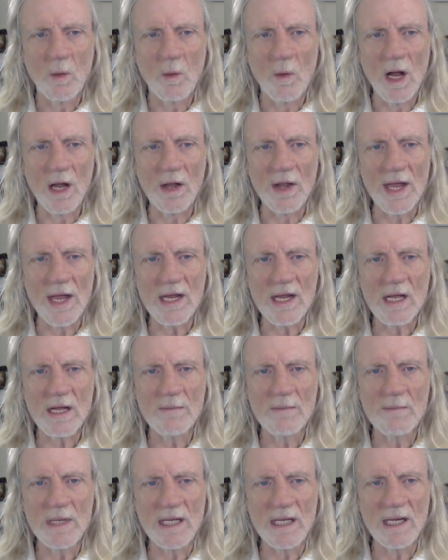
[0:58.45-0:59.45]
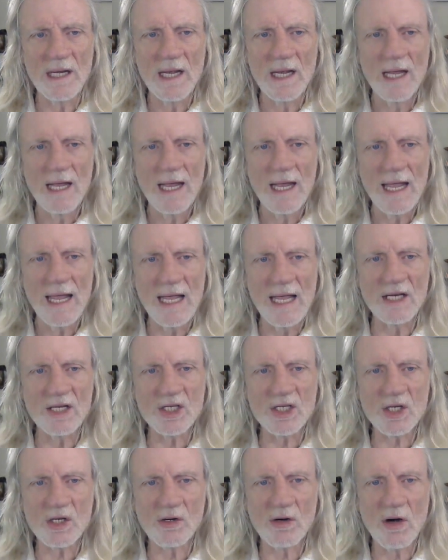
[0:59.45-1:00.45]
while they commit
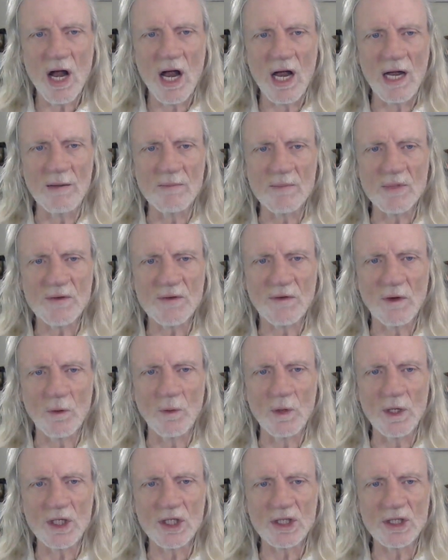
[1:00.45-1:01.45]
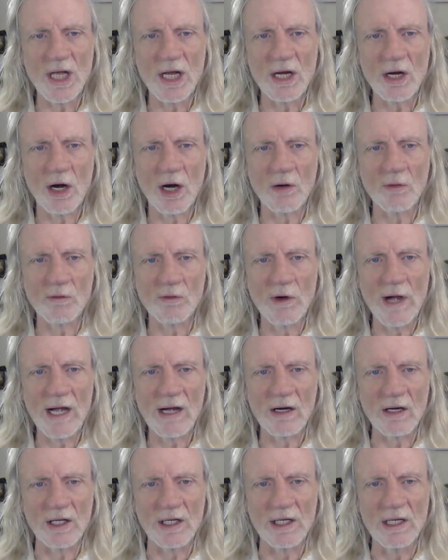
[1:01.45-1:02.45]
heinous crimes for which they are
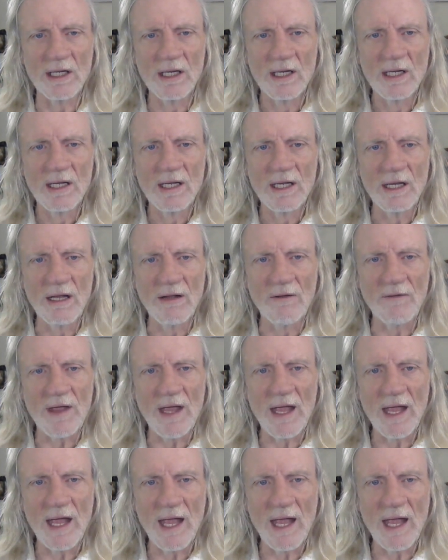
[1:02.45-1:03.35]
rarely, if